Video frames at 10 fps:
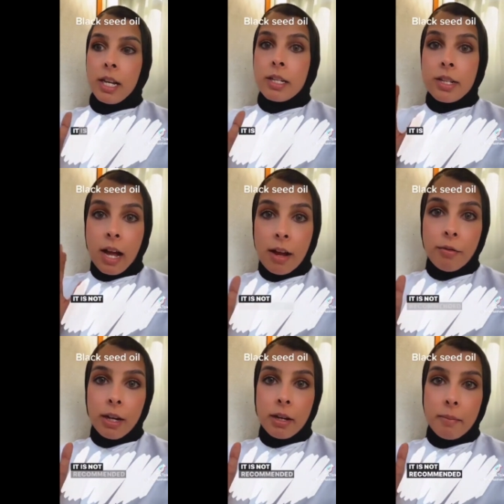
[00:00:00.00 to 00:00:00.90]
it is not
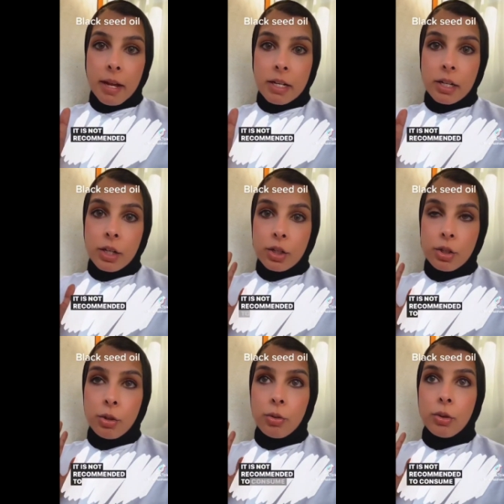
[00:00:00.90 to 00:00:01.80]
recommended
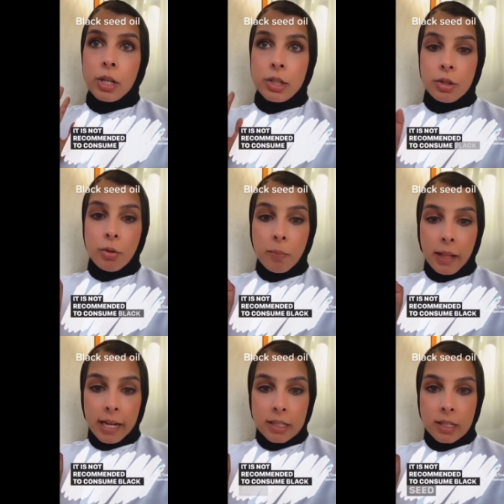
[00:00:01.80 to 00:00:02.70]
to consume
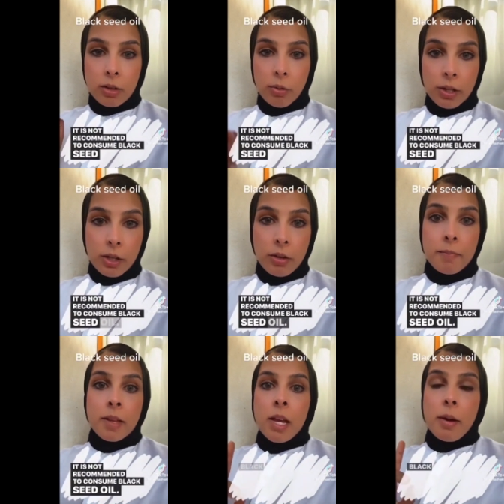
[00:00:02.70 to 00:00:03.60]
black seed oil.
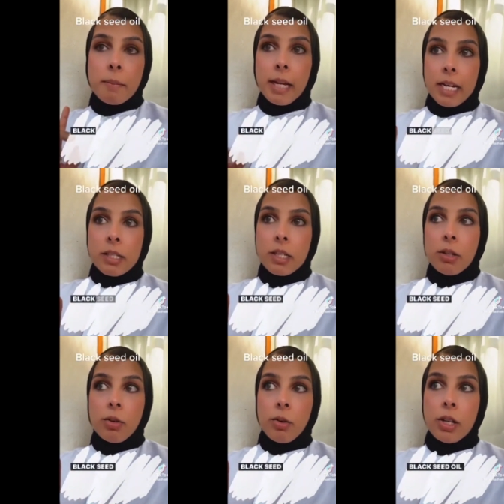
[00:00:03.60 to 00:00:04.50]
Black
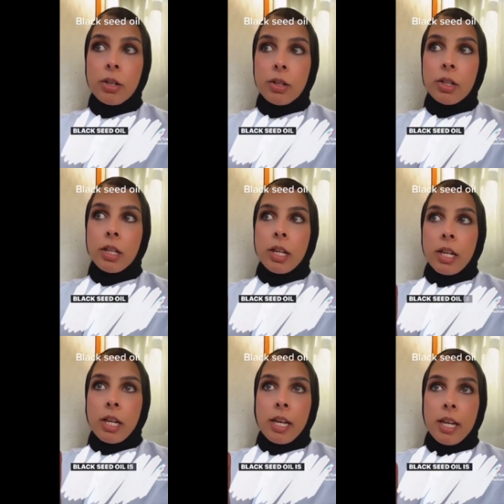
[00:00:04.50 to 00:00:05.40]
seed oil
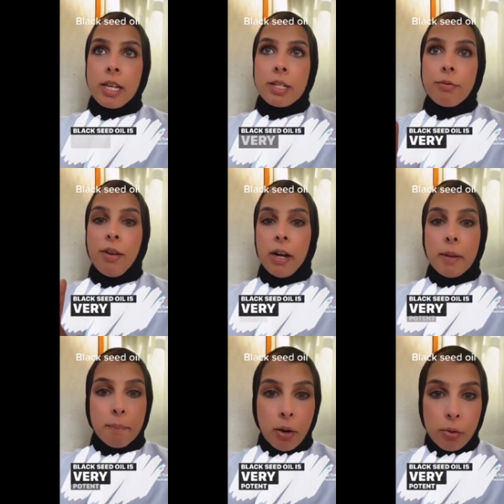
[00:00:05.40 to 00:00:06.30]
is
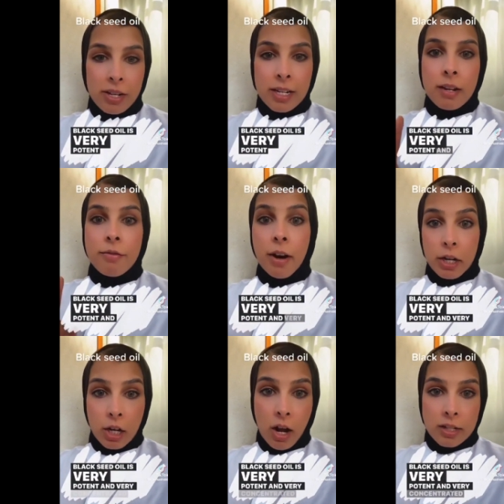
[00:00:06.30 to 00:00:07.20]
very potent and
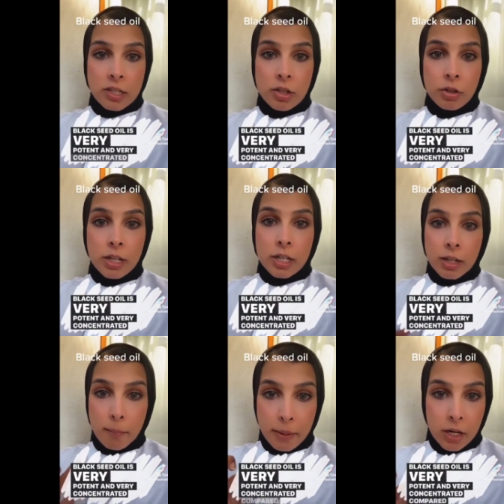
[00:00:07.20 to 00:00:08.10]
very concentrated
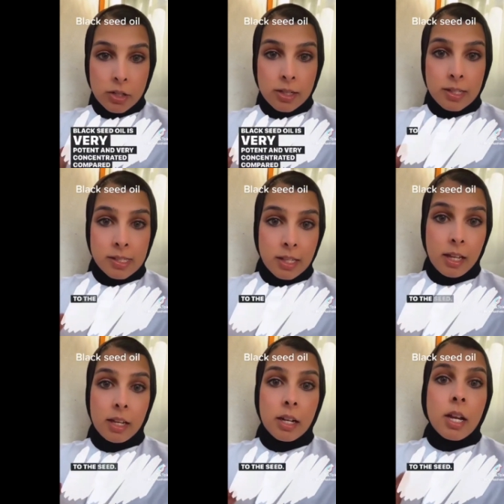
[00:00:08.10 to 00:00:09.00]
compared to the
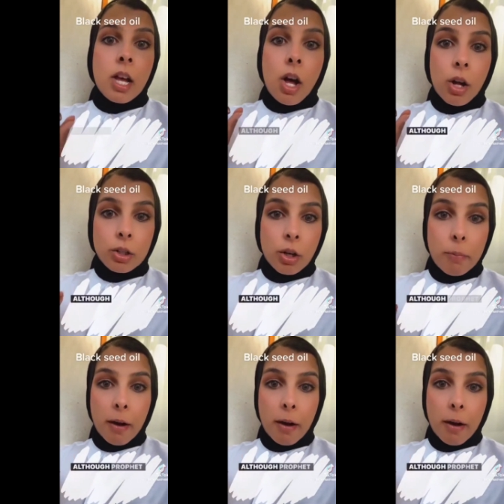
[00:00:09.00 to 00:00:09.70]
seed. Although